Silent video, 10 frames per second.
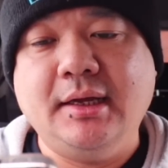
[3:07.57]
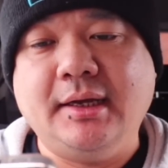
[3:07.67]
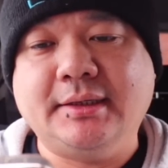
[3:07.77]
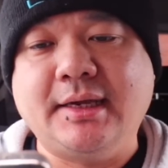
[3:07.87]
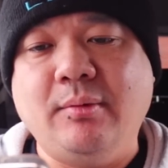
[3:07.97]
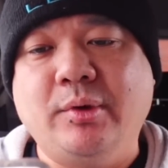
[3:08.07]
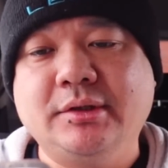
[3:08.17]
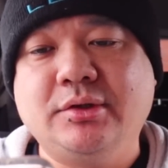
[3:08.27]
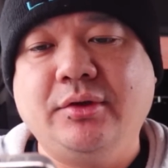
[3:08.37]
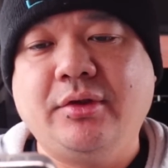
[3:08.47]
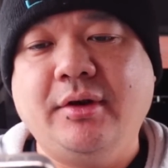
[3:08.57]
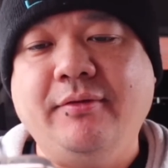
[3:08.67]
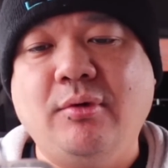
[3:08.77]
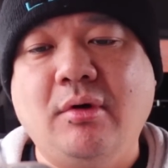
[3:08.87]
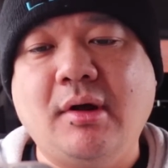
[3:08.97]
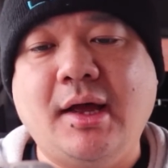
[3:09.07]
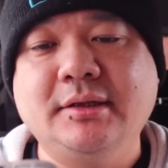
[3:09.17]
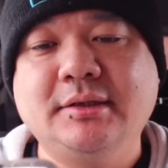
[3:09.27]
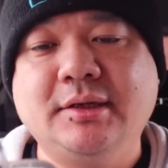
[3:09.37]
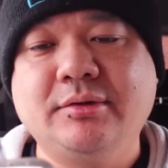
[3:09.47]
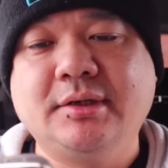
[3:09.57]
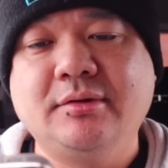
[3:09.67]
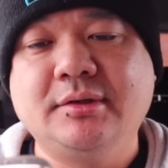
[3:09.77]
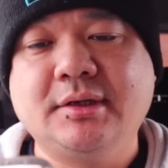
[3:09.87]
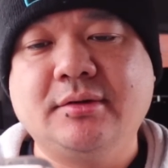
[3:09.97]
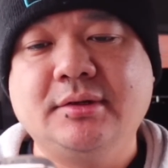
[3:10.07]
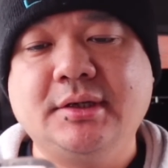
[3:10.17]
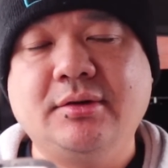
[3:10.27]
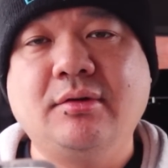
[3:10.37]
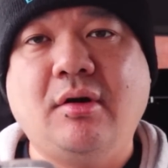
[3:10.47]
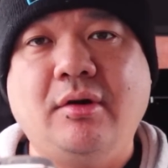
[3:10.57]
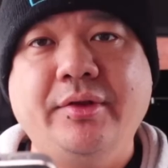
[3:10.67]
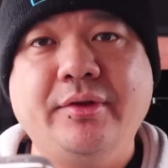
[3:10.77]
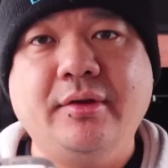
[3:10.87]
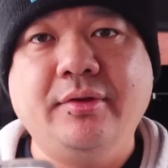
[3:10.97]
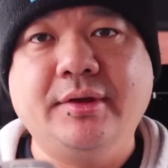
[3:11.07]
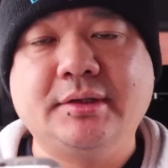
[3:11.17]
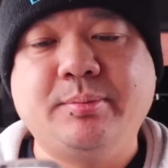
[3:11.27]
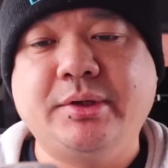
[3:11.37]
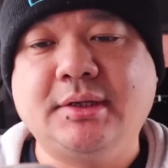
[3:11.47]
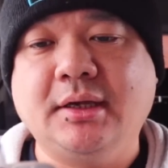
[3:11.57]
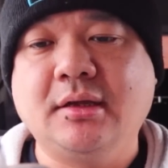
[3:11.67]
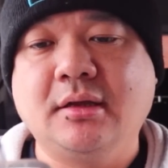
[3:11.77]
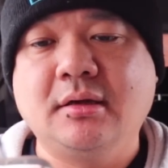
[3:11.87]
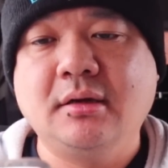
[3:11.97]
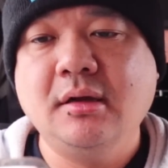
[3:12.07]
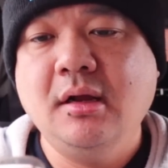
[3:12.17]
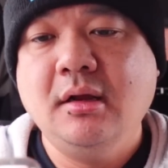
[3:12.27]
accept 1234 and 0000 on this particular